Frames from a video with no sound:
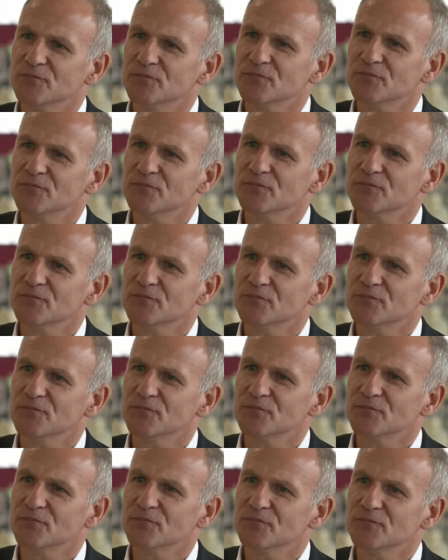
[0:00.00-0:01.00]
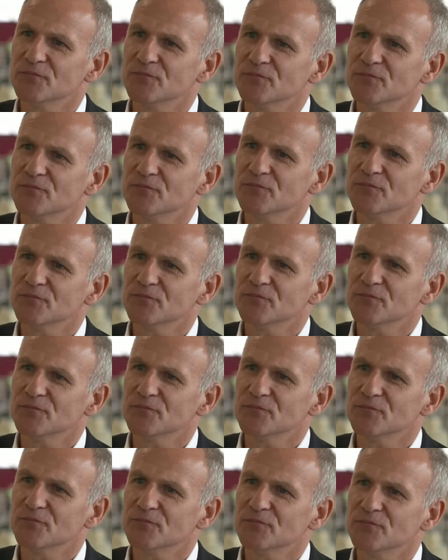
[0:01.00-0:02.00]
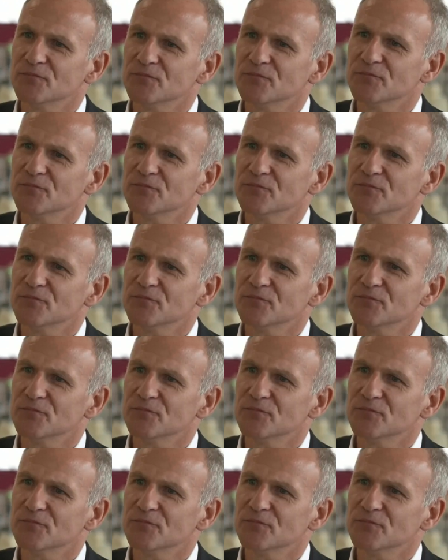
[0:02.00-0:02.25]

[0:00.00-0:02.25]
(silence)